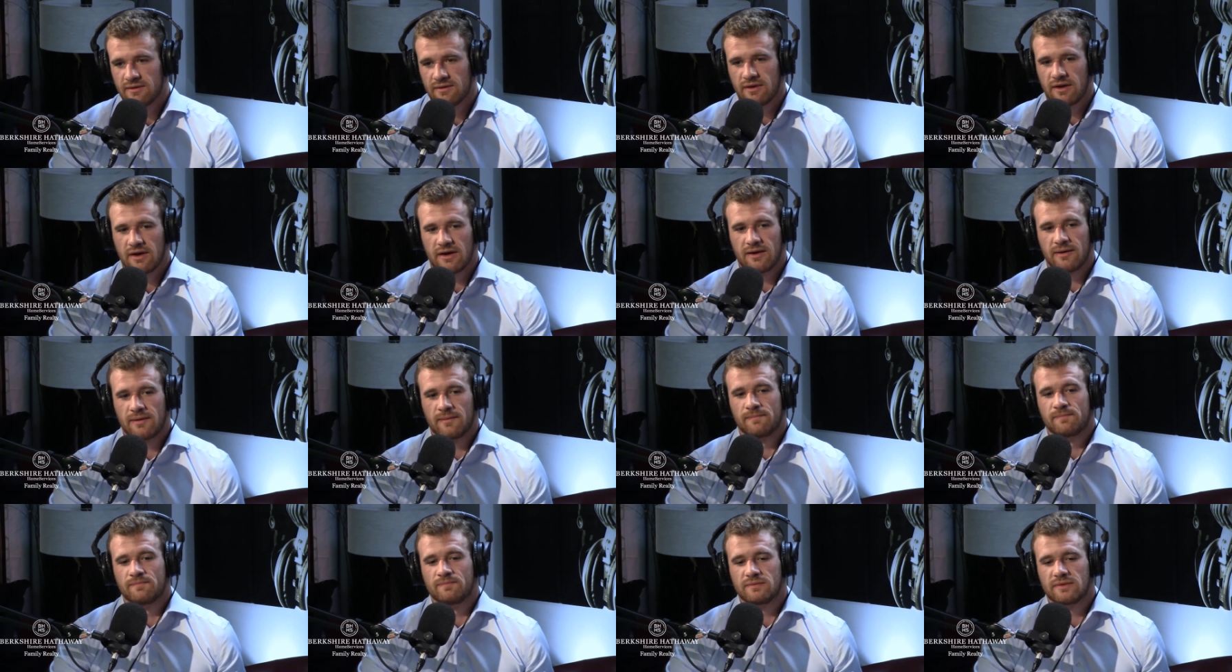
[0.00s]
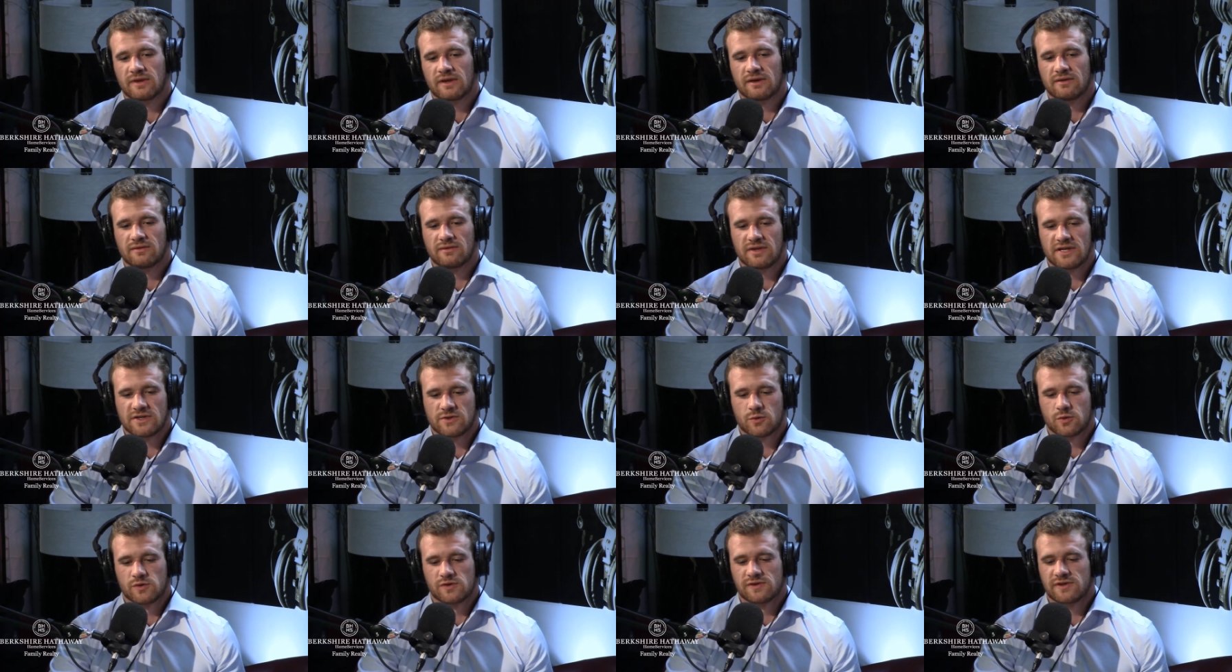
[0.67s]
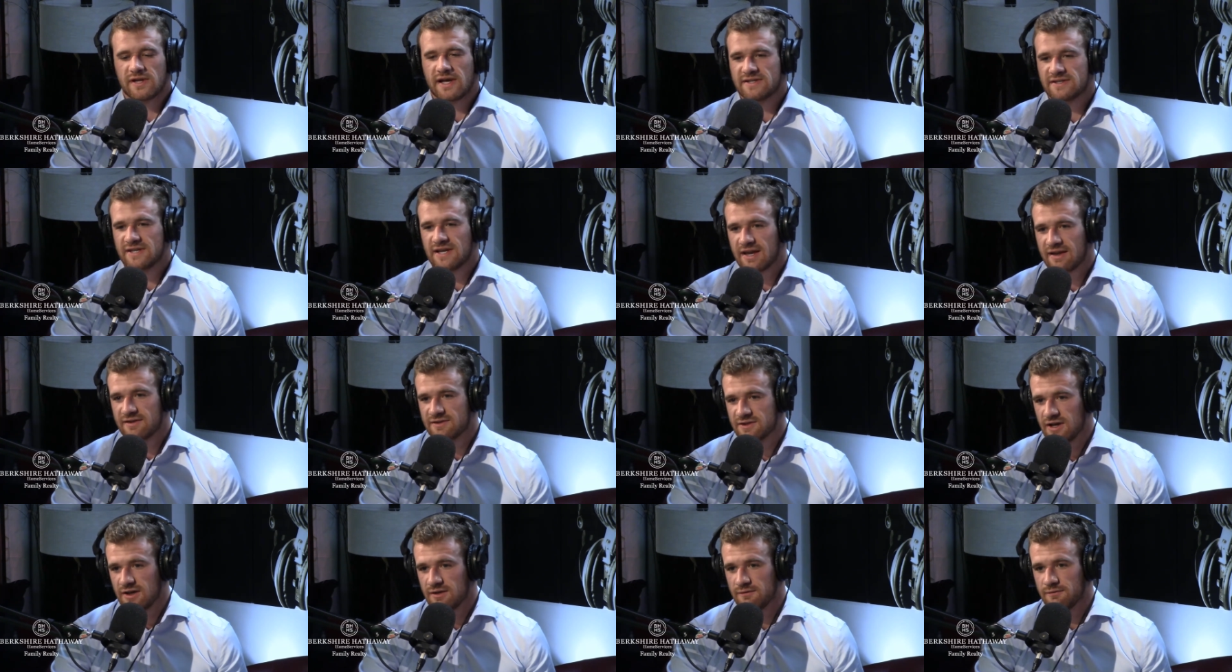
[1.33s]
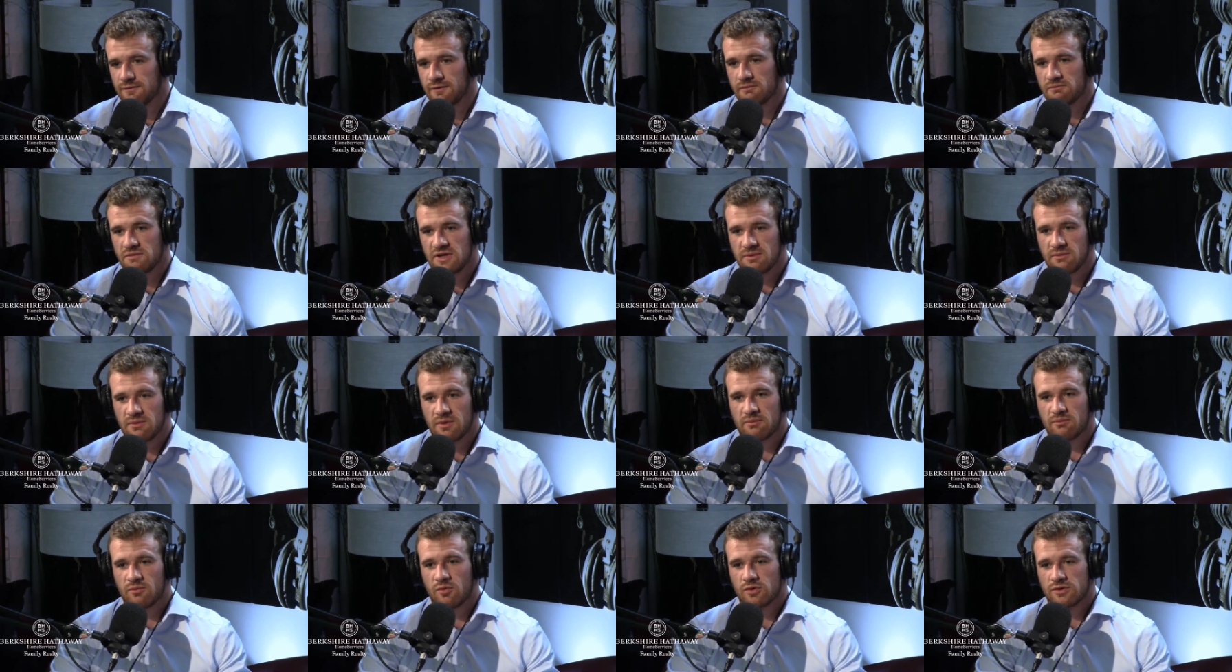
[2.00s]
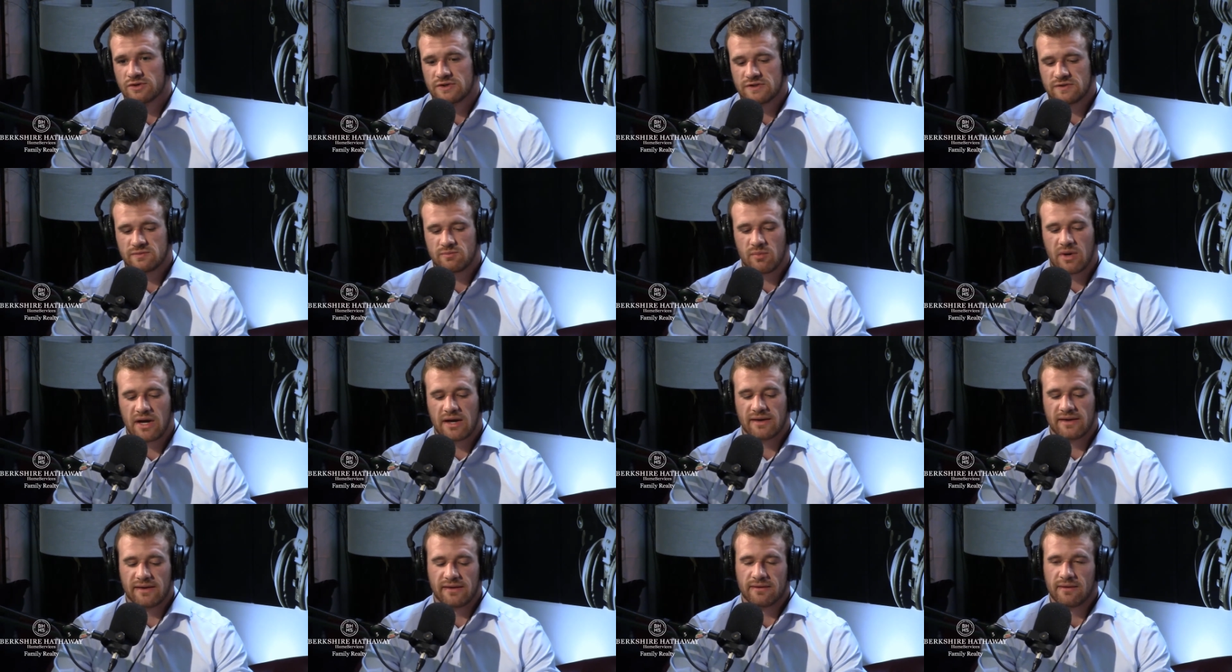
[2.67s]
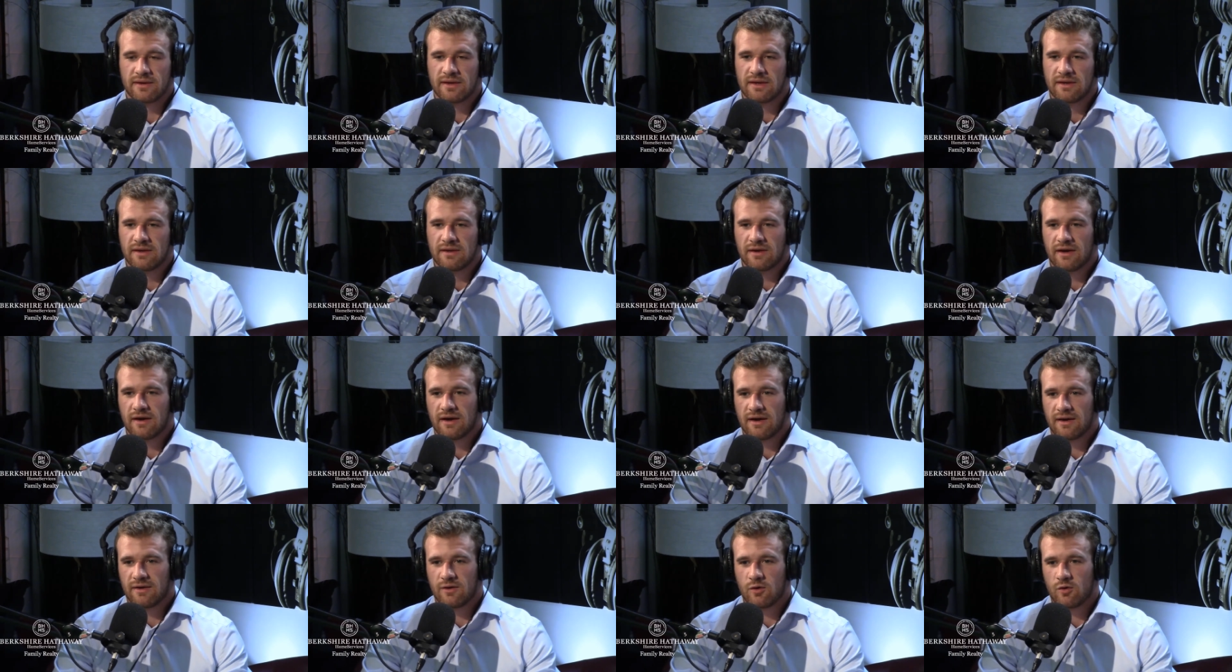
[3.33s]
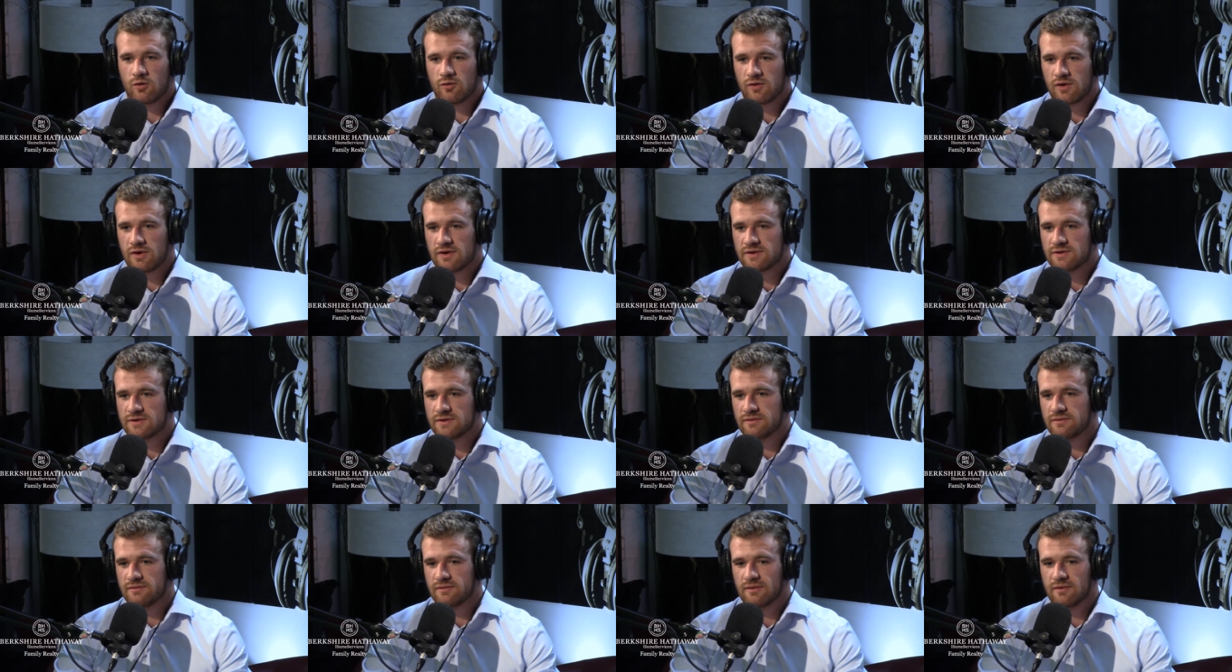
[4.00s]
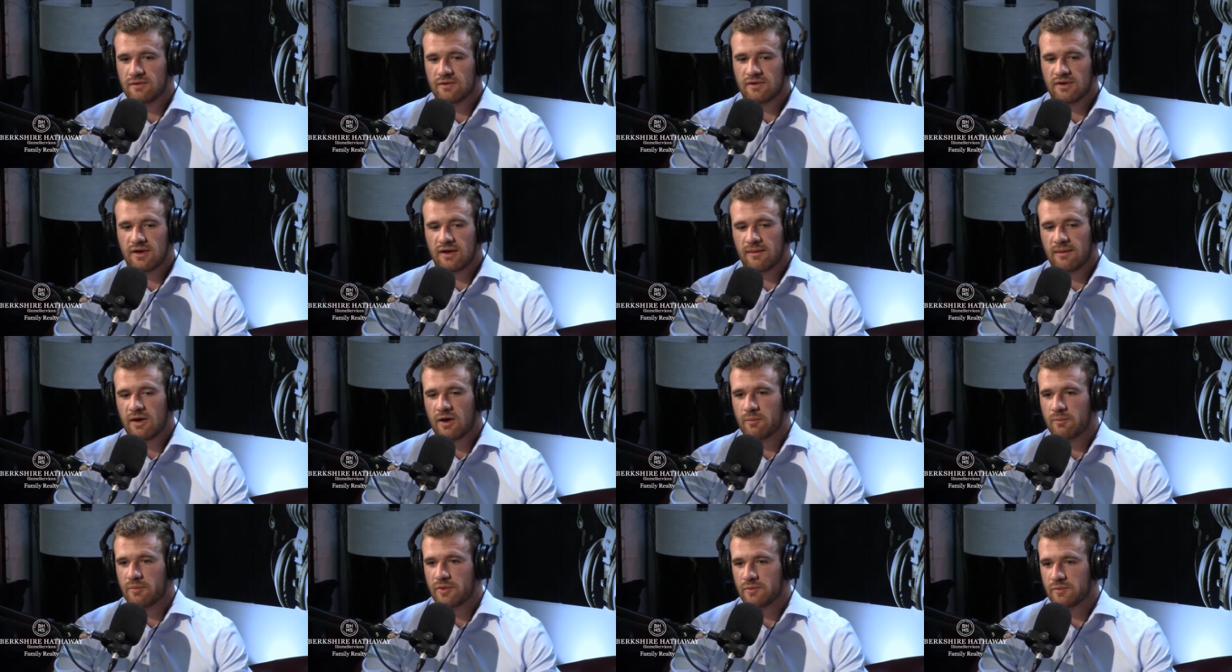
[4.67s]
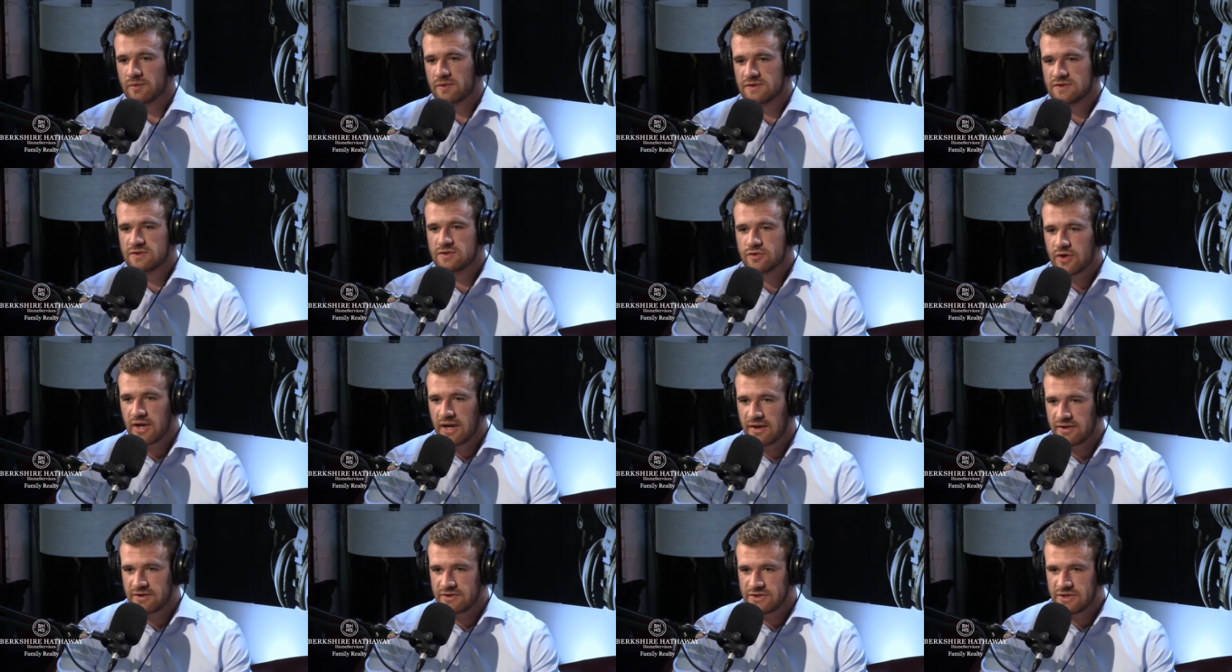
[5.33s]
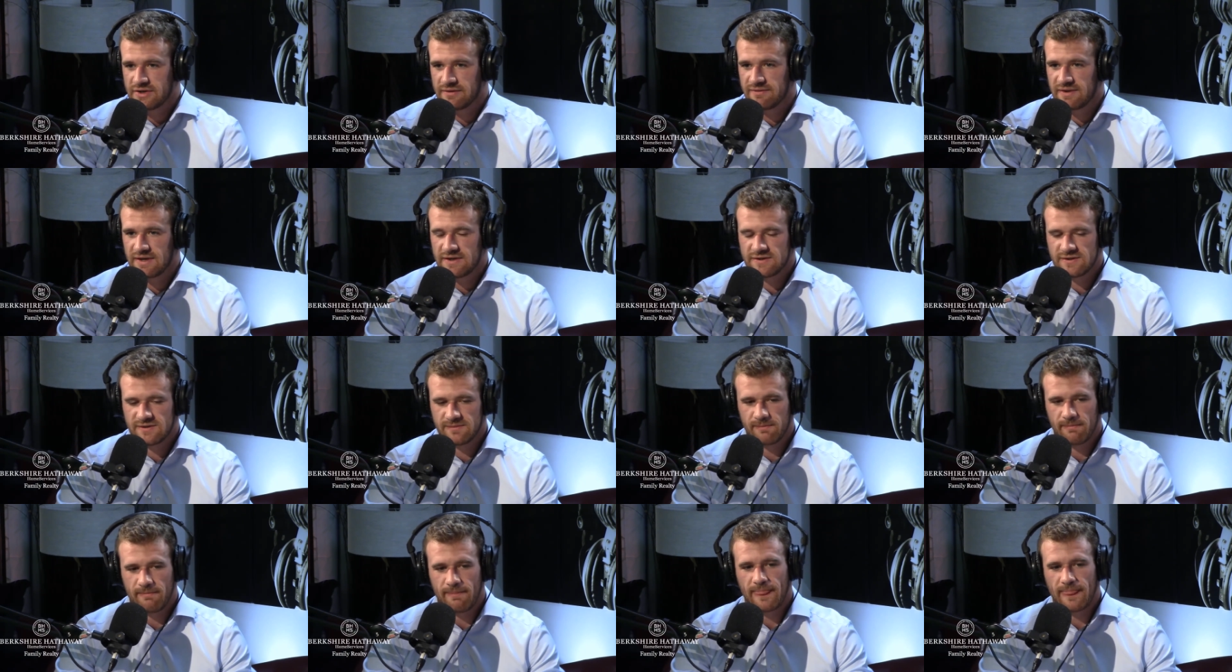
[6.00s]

Um, this was less hands-on for me, but more just my uh, overall uh, helping with strategy of this.